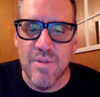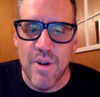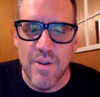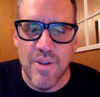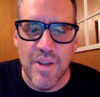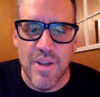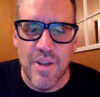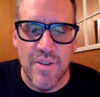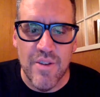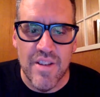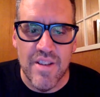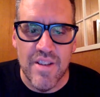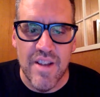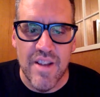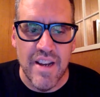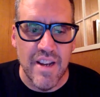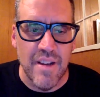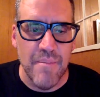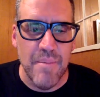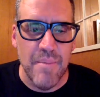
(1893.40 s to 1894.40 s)
wrote to you, is
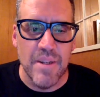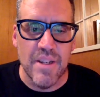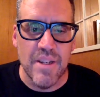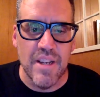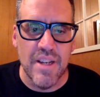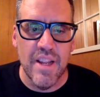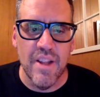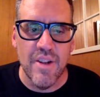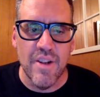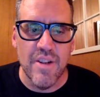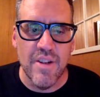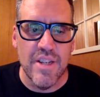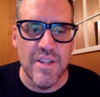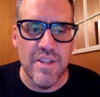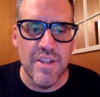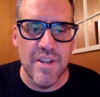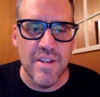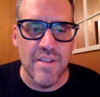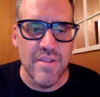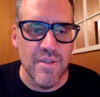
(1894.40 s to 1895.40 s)
designing a bunch of killer
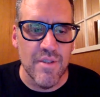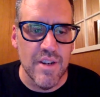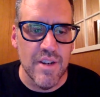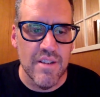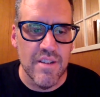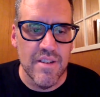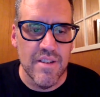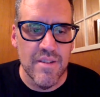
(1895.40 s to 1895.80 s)
T-shirts for us.